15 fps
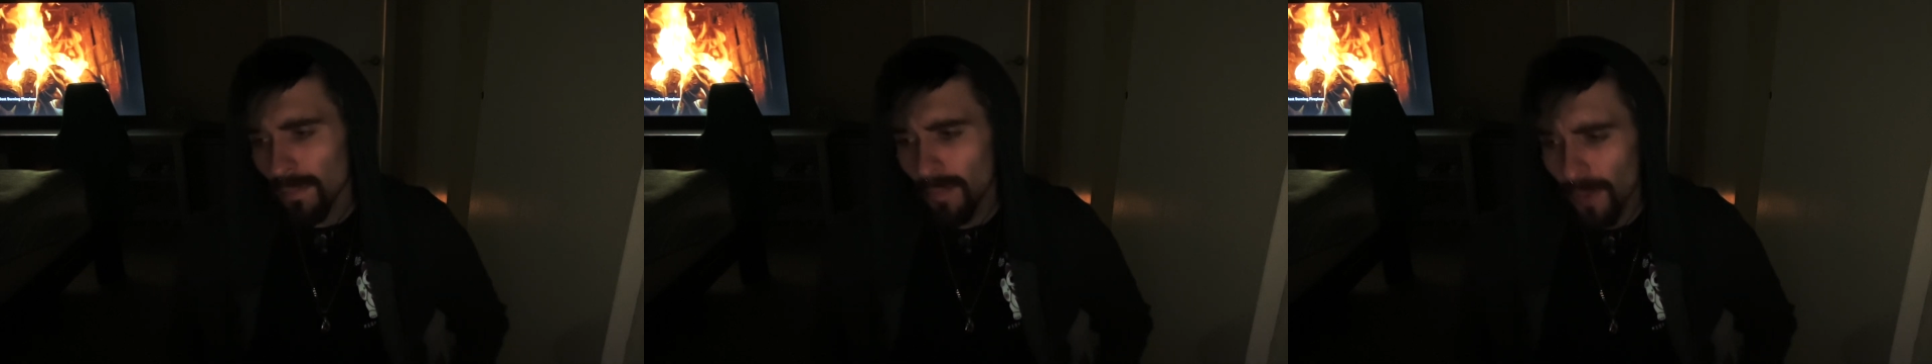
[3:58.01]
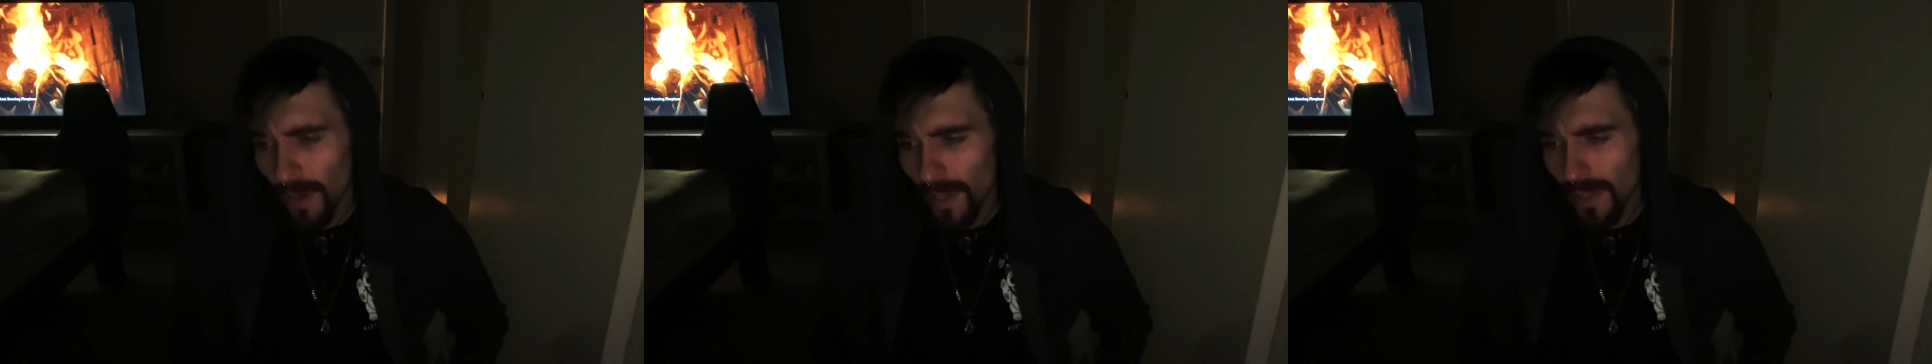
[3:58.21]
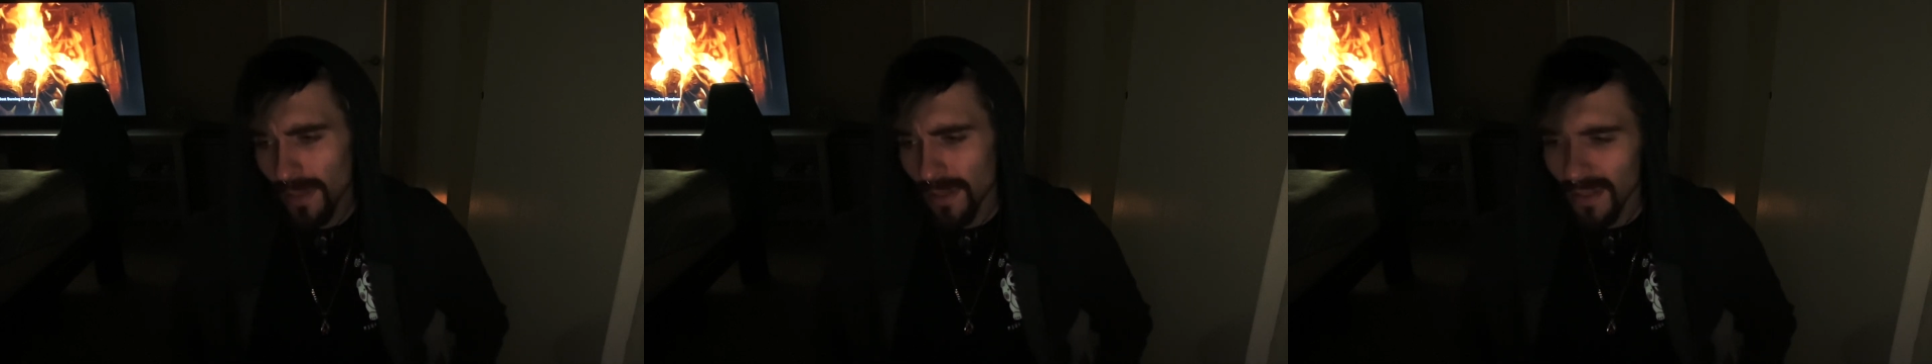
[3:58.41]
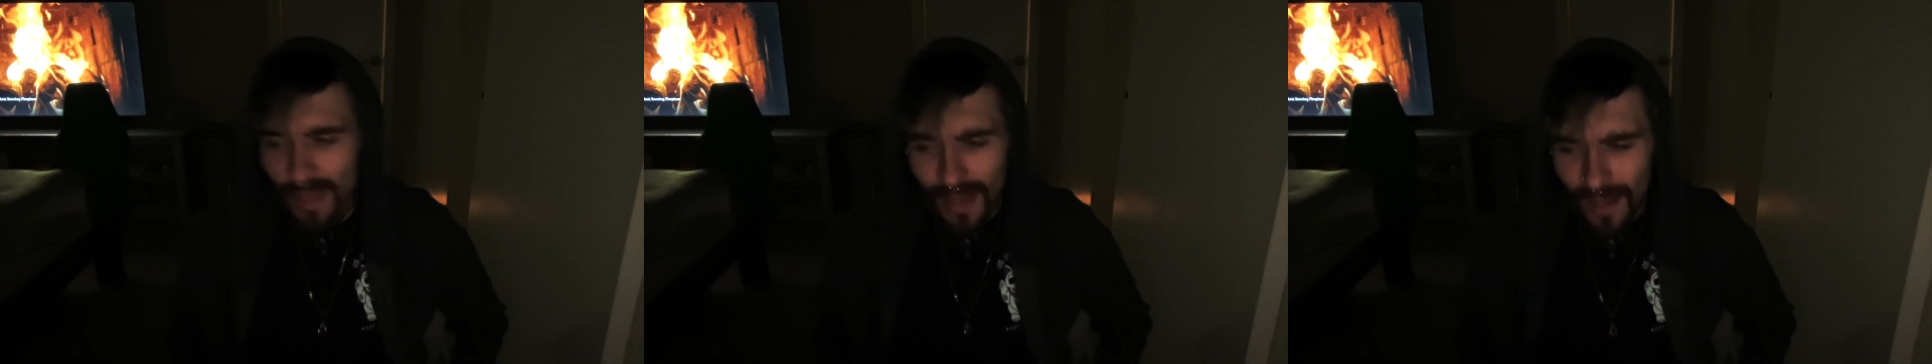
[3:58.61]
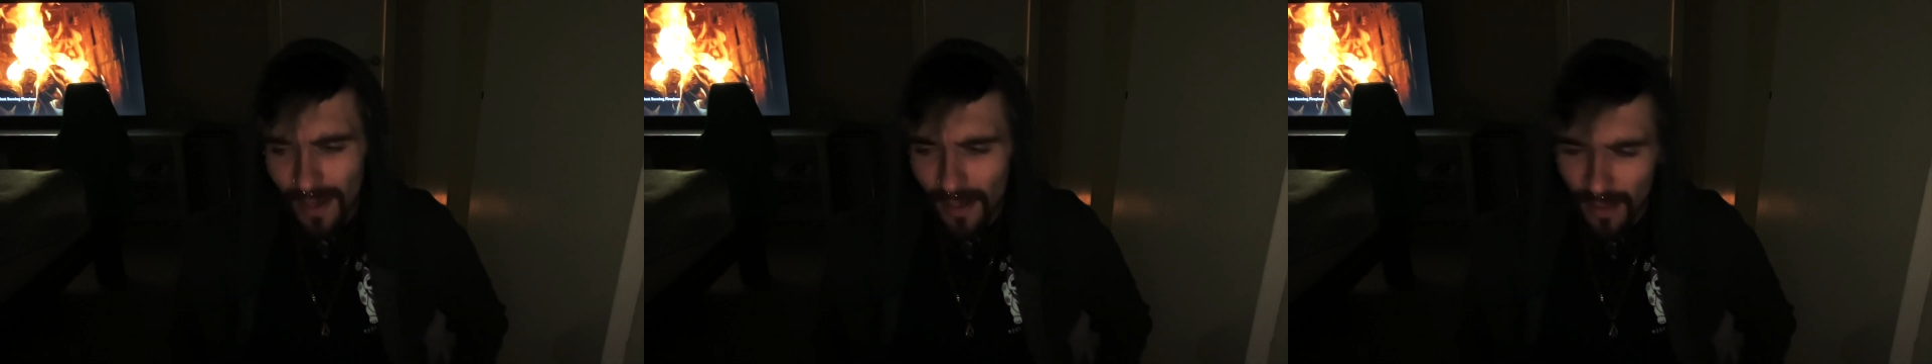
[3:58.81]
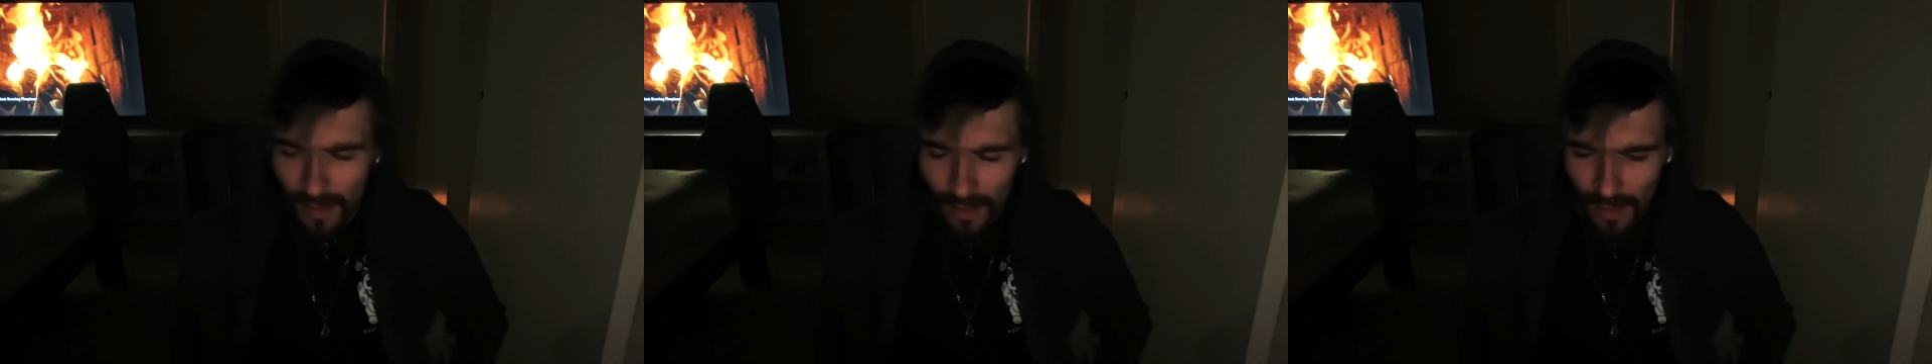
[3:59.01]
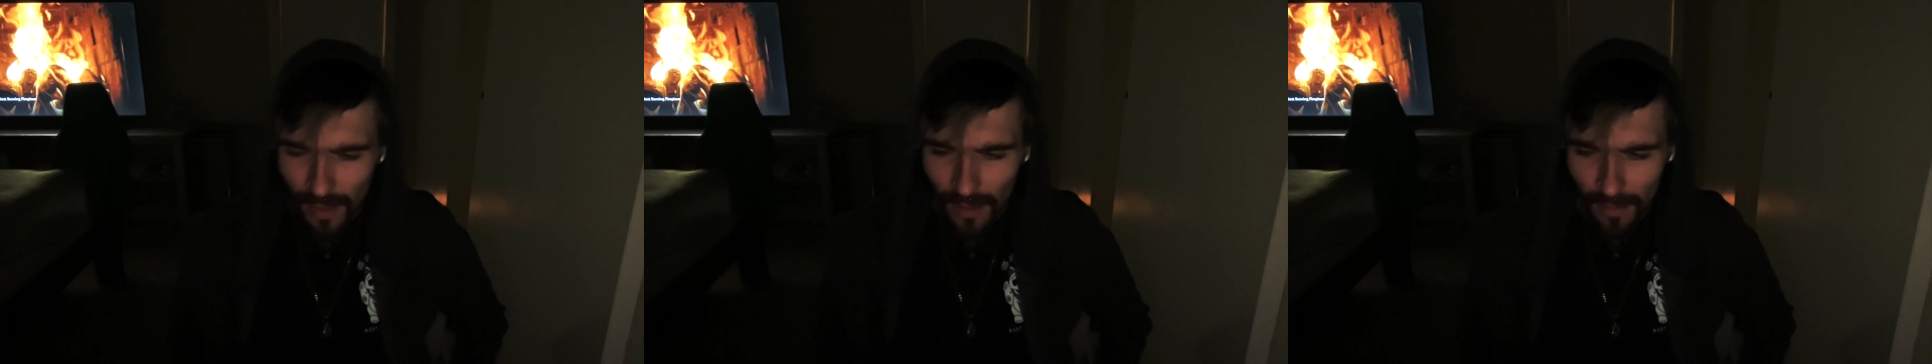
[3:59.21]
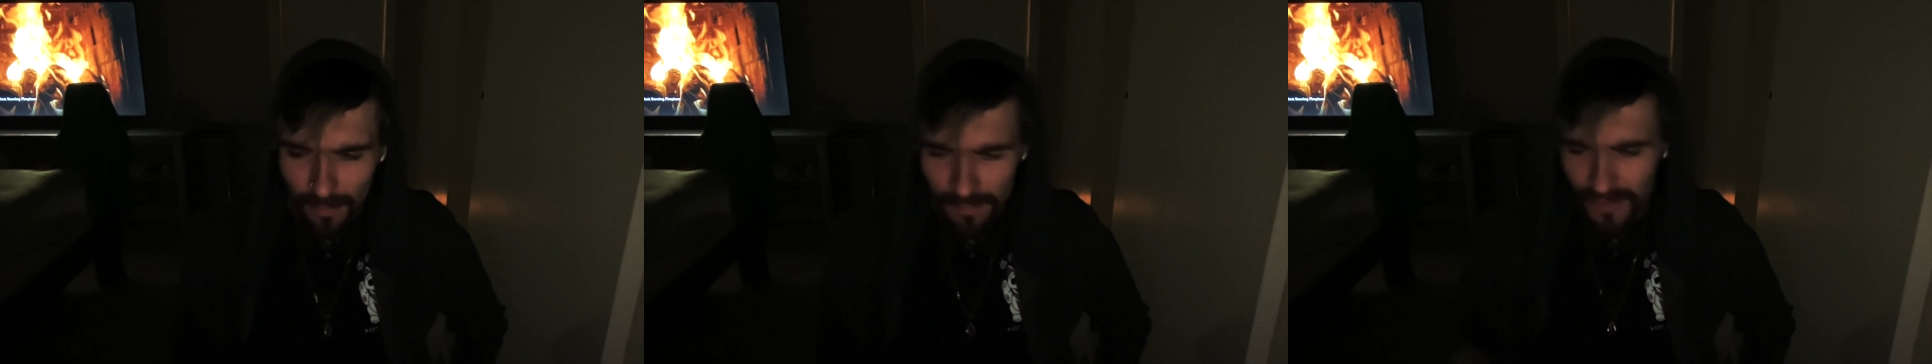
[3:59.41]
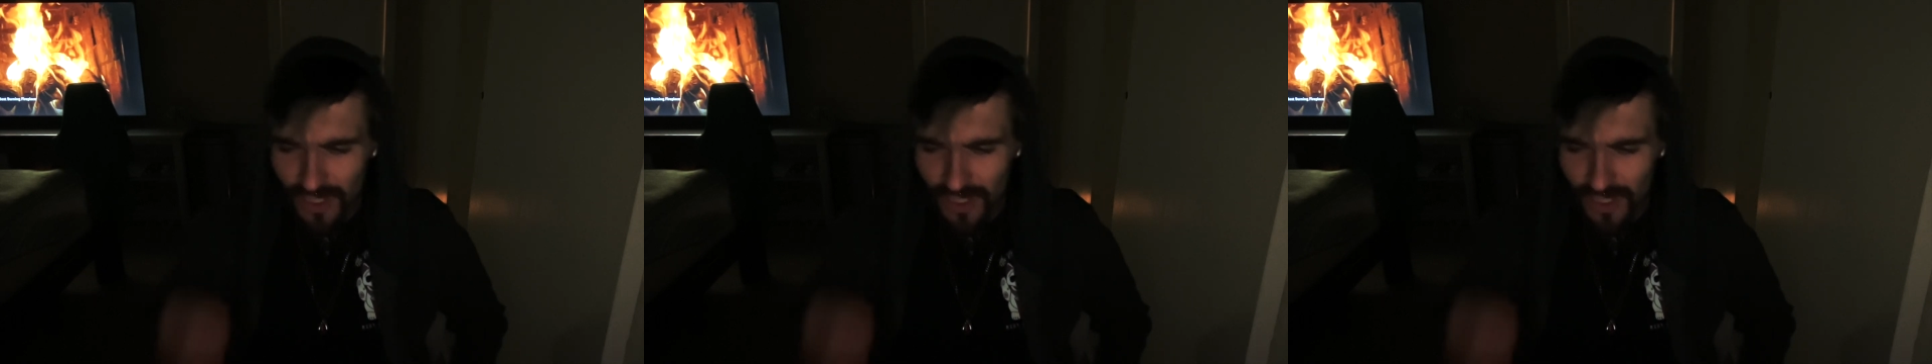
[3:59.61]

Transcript: but yeah, um,